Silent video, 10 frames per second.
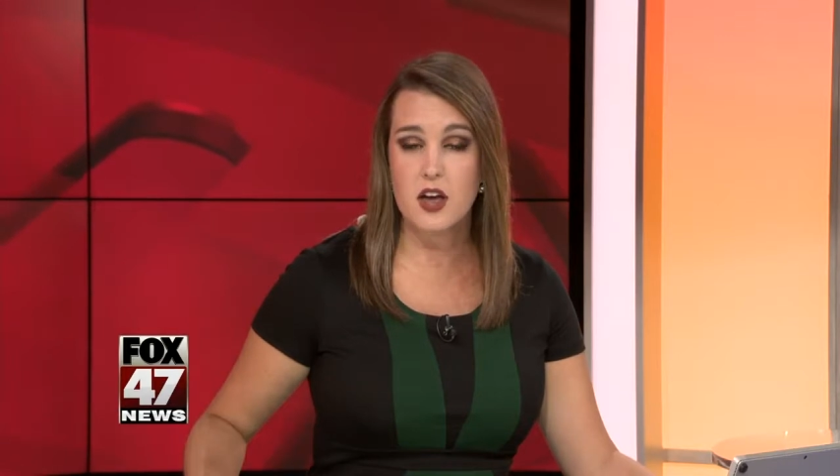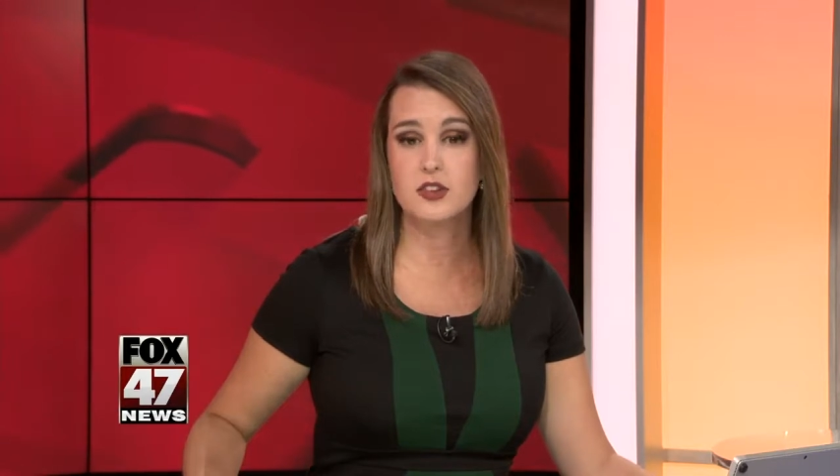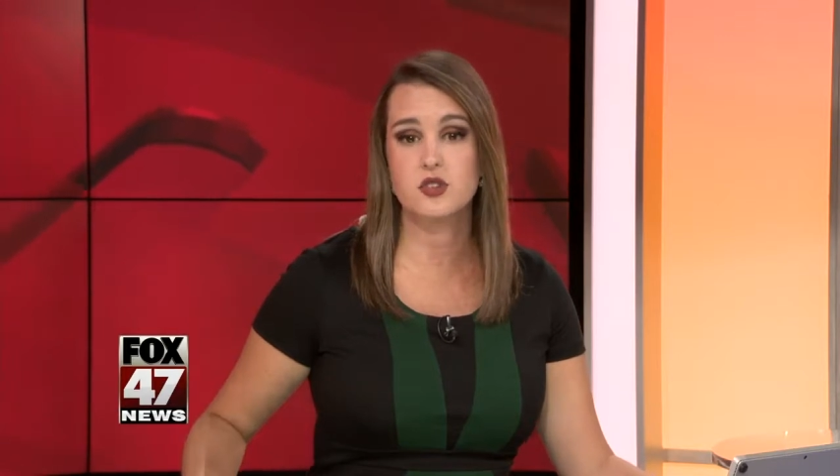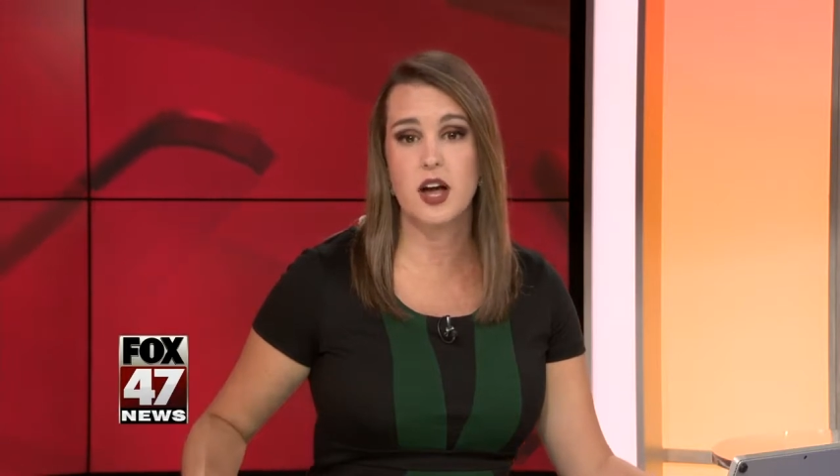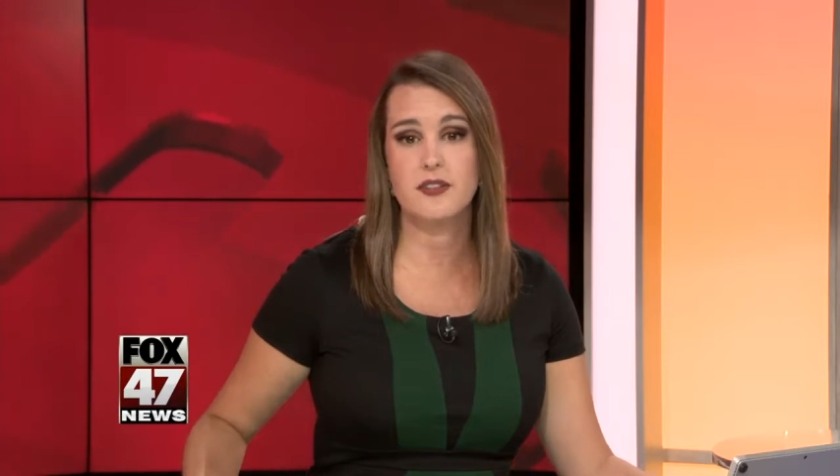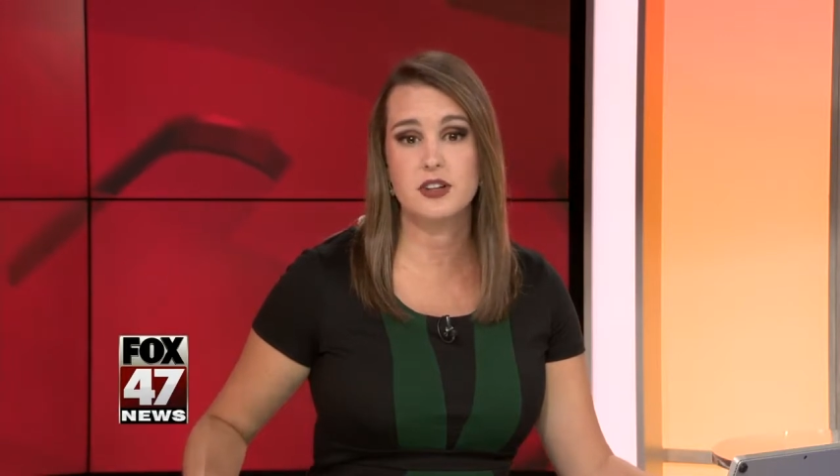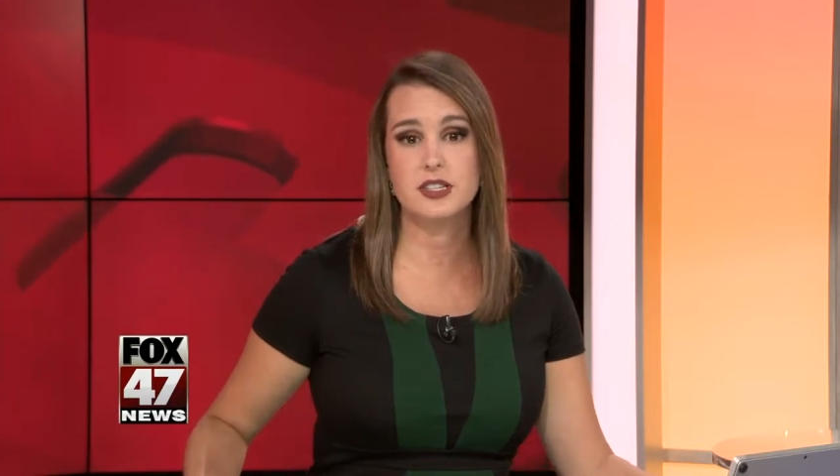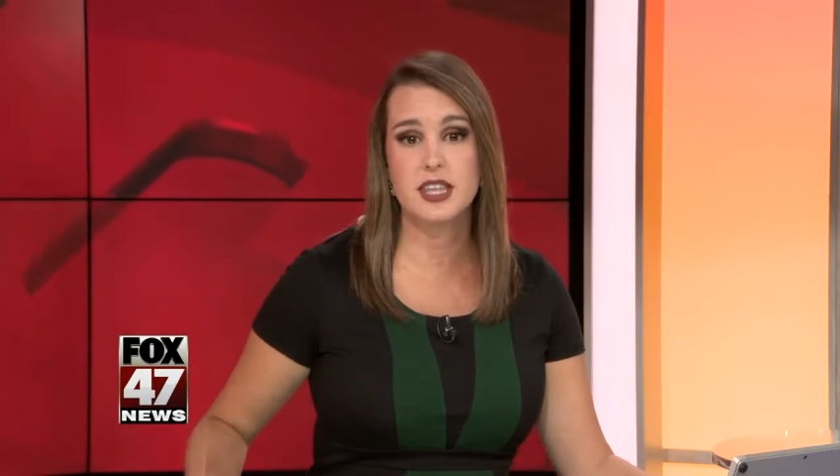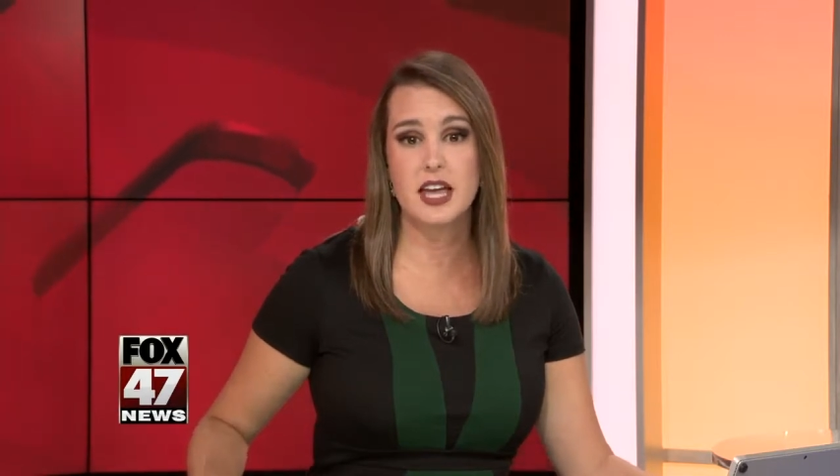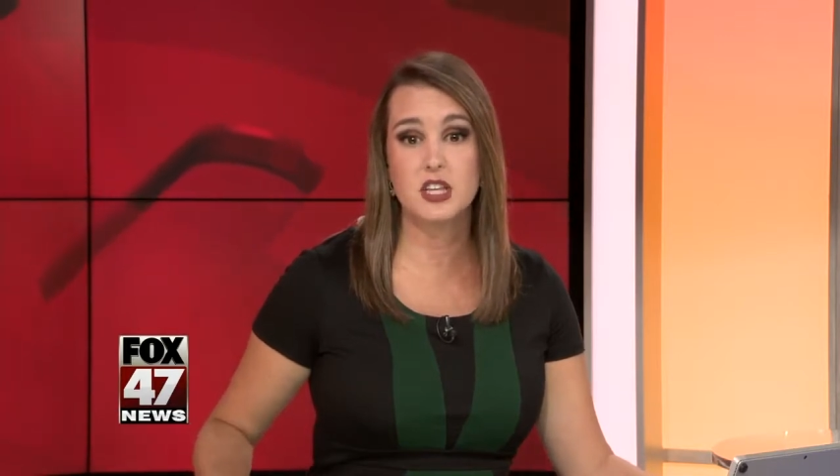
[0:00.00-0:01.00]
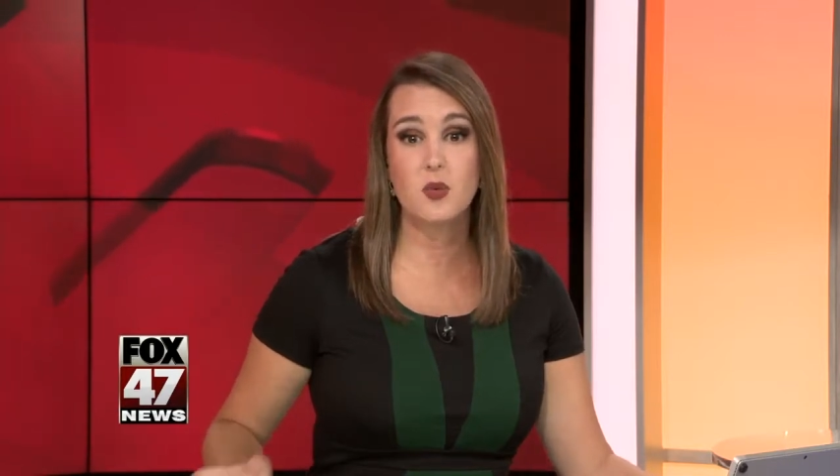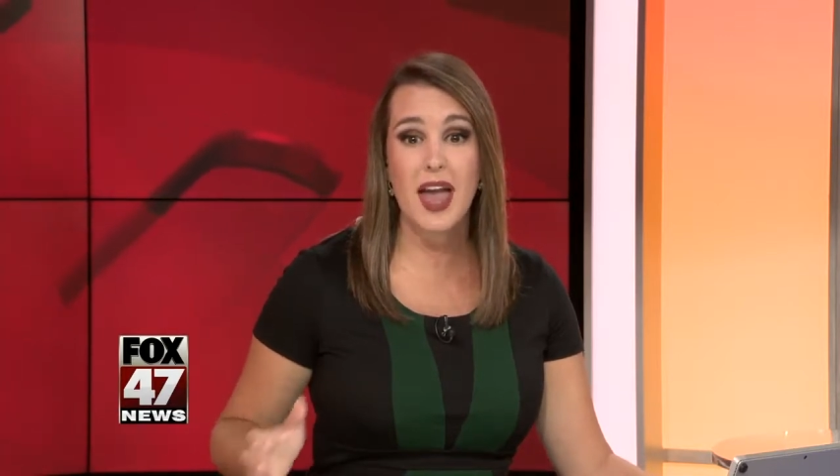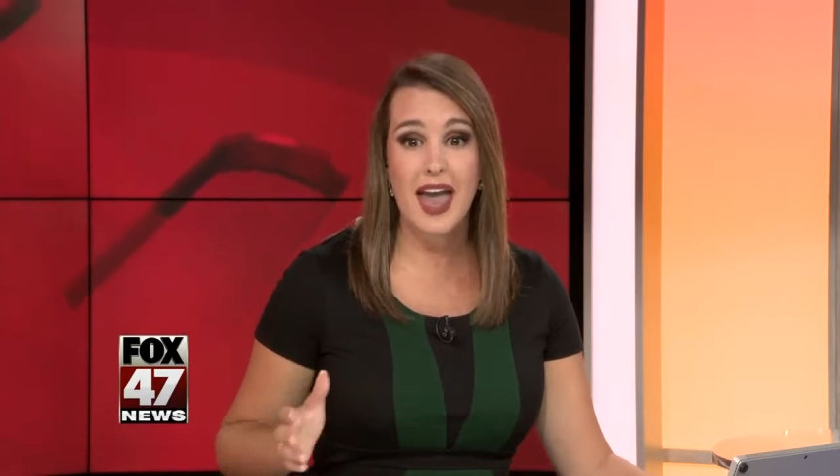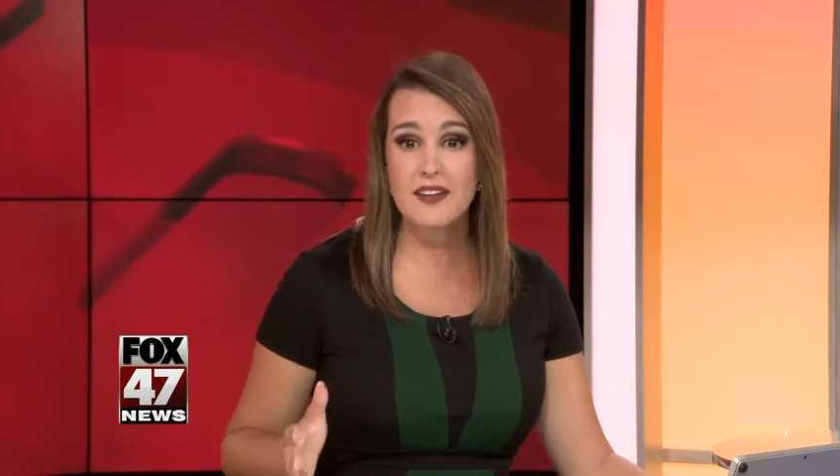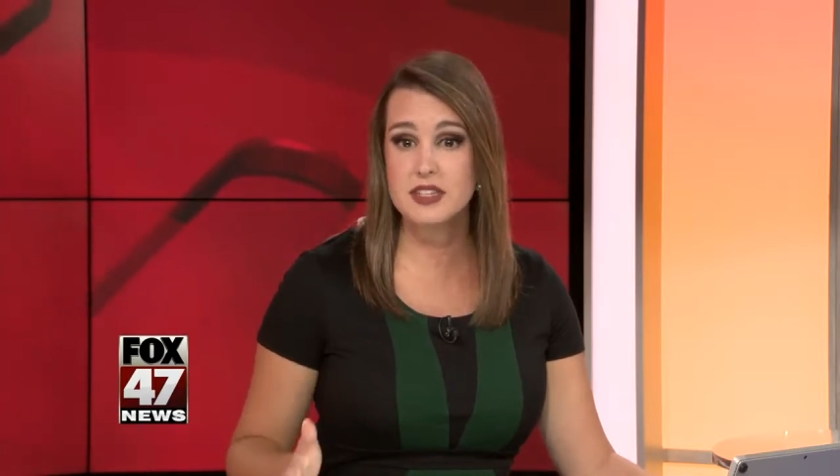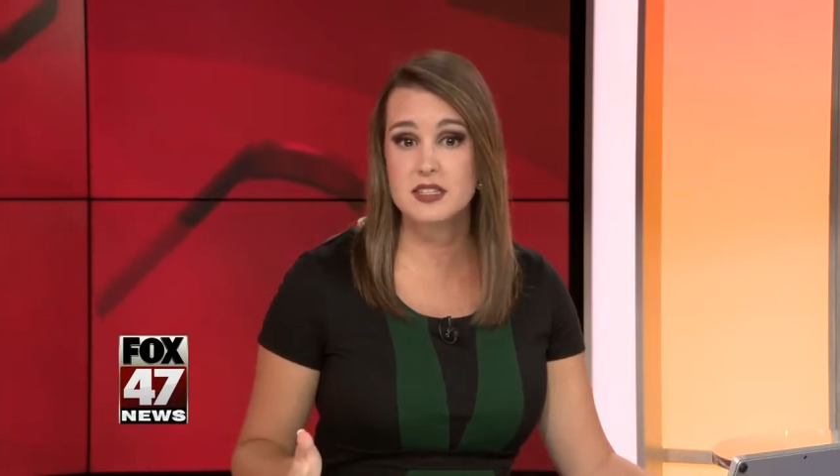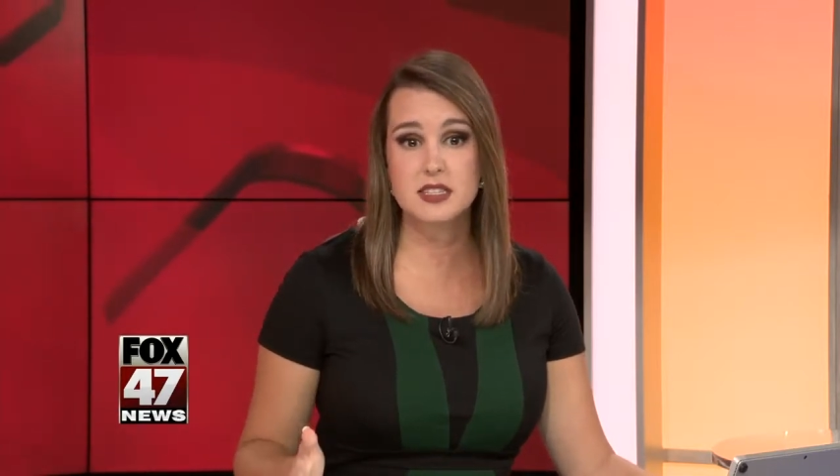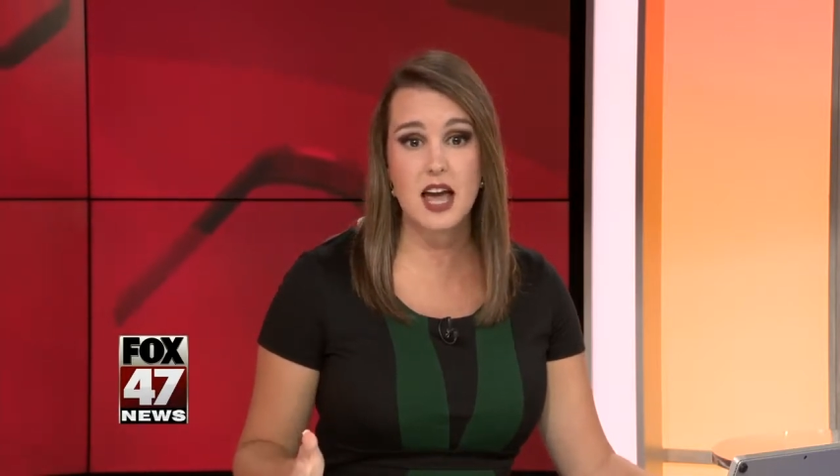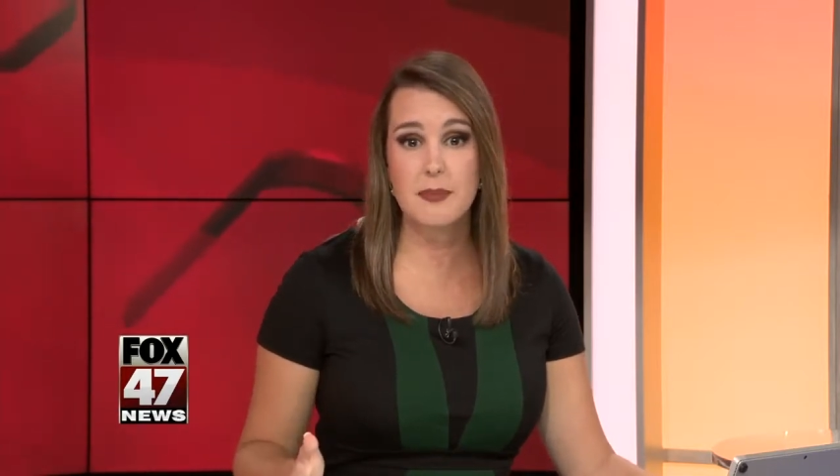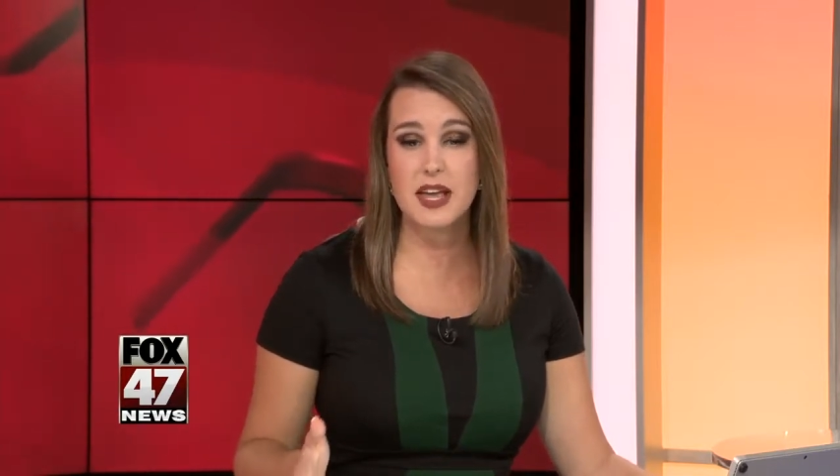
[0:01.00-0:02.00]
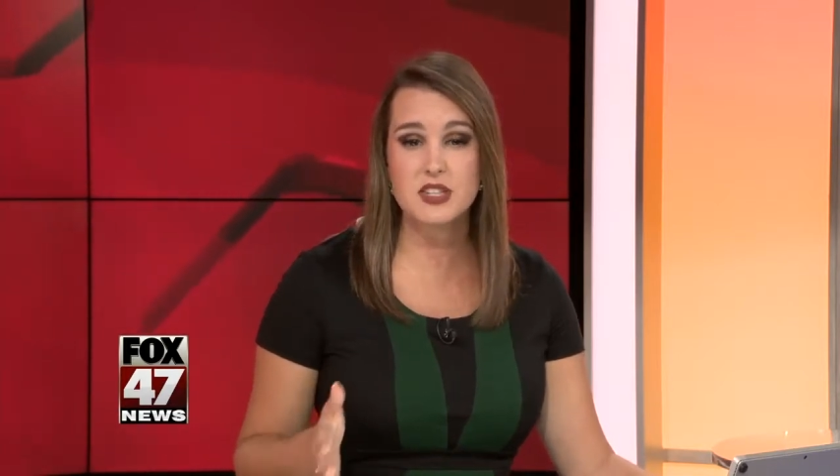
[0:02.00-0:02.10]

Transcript: other drivers that you have to stop